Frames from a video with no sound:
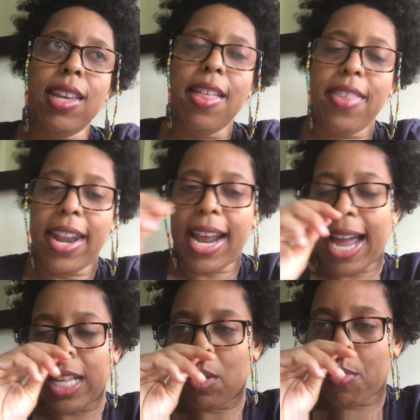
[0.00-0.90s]
that I
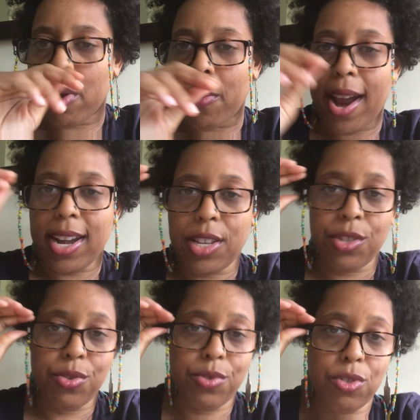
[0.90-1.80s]
got to a point where I needed
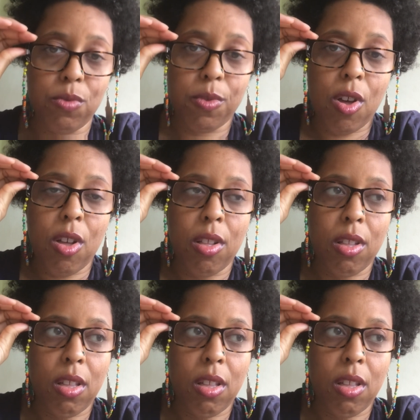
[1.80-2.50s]
to do a Zoom call,